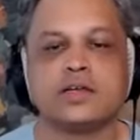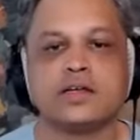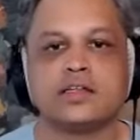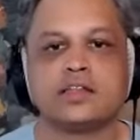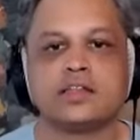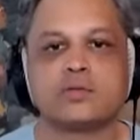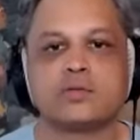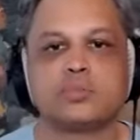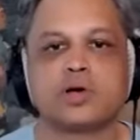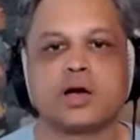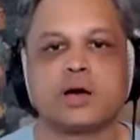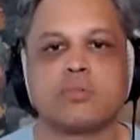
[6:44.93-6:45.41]
the
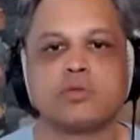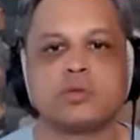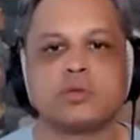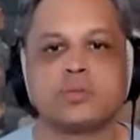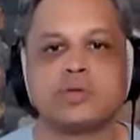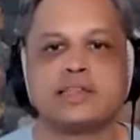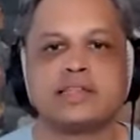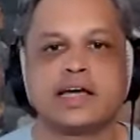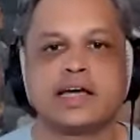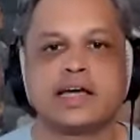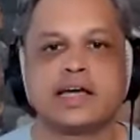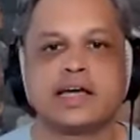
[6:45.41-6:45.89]
problem
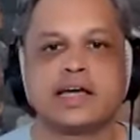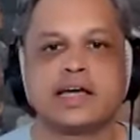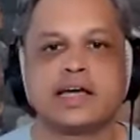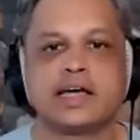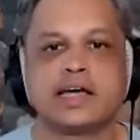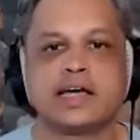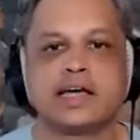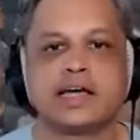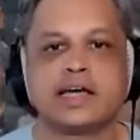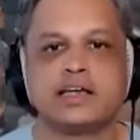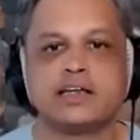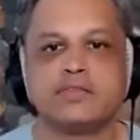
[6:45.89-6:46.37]
in that
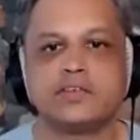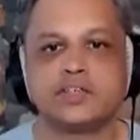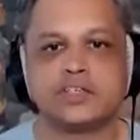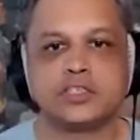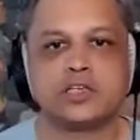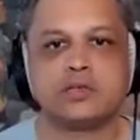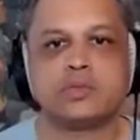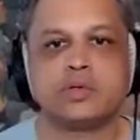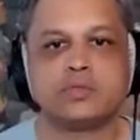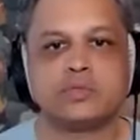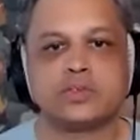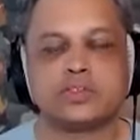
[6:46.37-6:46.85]
had been
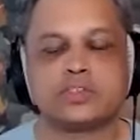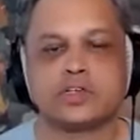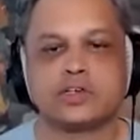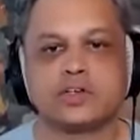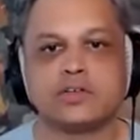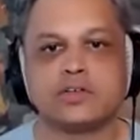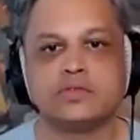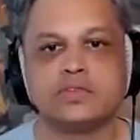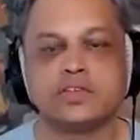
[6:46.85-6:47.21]
resolved,